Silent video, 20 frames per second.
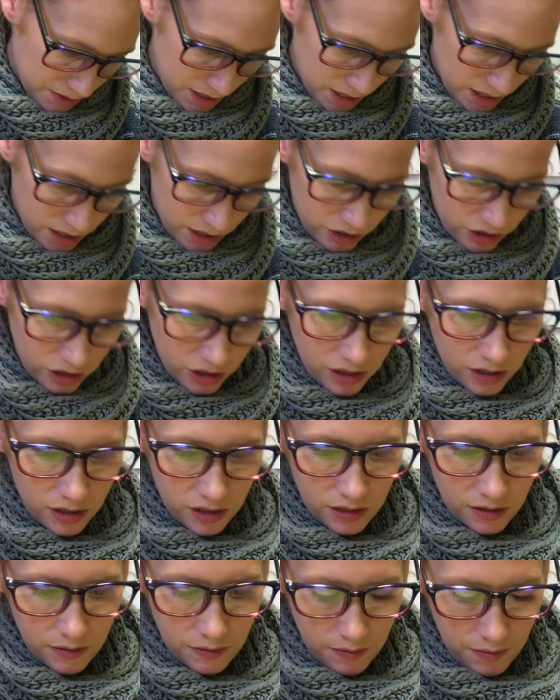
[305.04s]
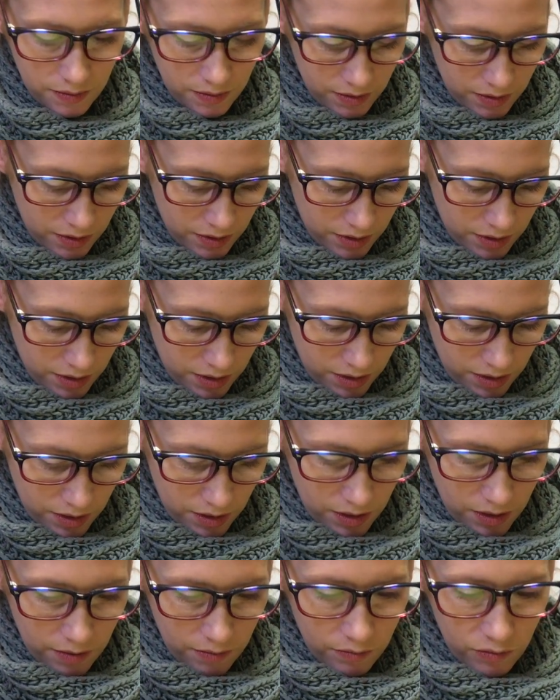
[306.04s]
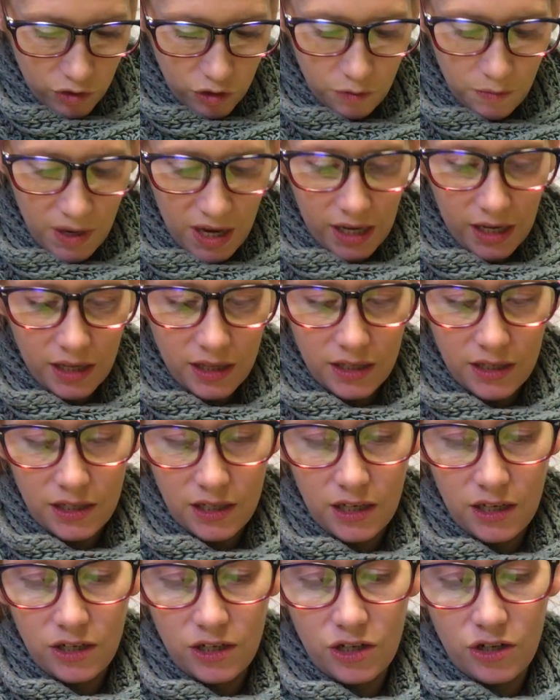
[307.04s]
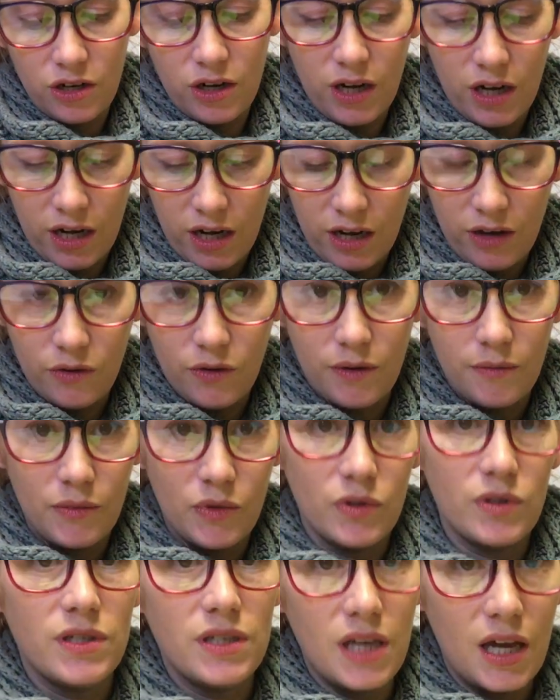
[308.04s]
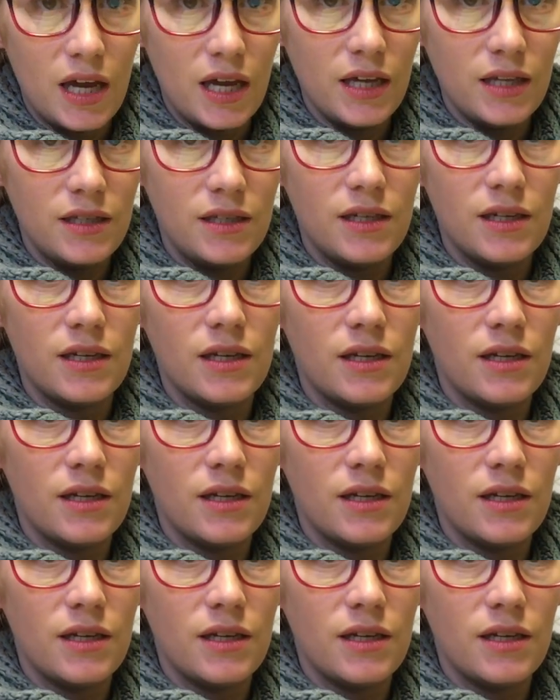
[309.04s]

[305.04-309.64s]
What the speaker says: the edges, push back in the center and out on both sides.